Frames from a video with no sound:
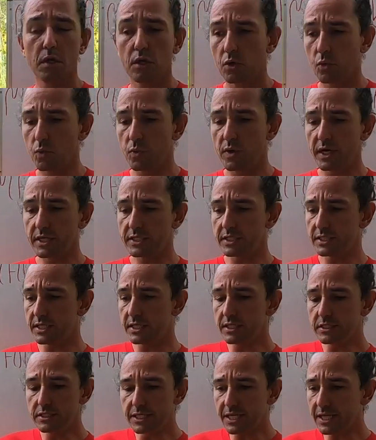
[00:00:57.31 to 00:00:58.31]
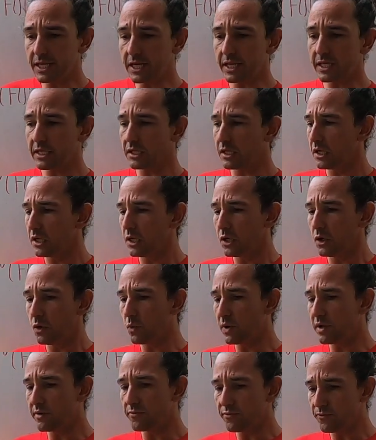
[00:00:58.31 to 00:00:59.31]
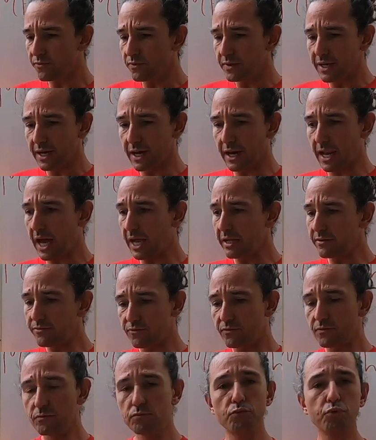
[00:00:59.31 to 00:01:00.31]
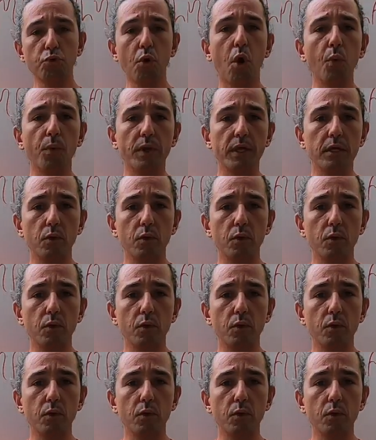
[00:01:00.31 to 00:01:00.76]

We are dealing with life growing.